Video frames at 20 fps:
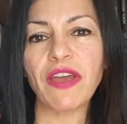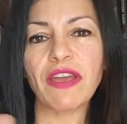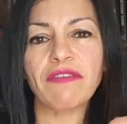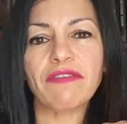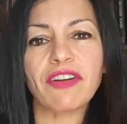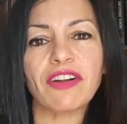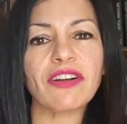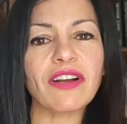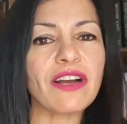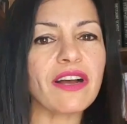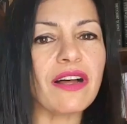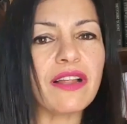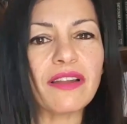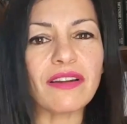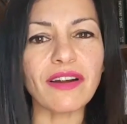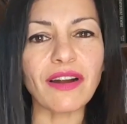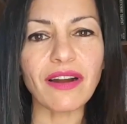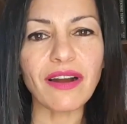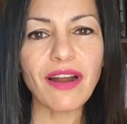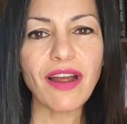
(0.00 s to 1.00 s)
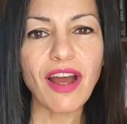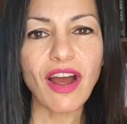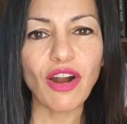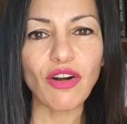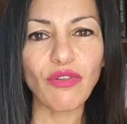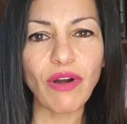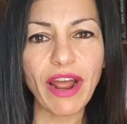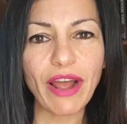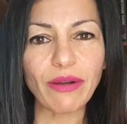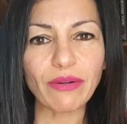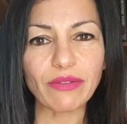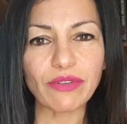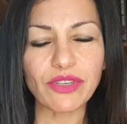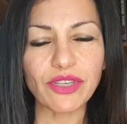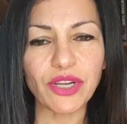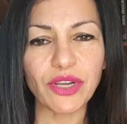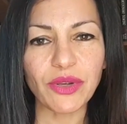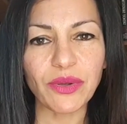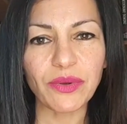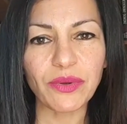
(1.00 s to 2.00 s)
favorite color
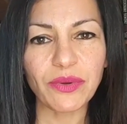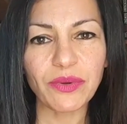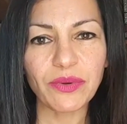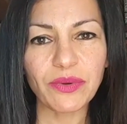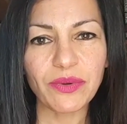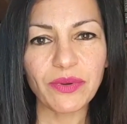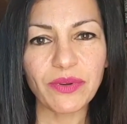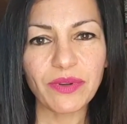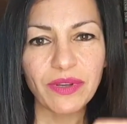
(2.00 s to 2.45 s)
around you.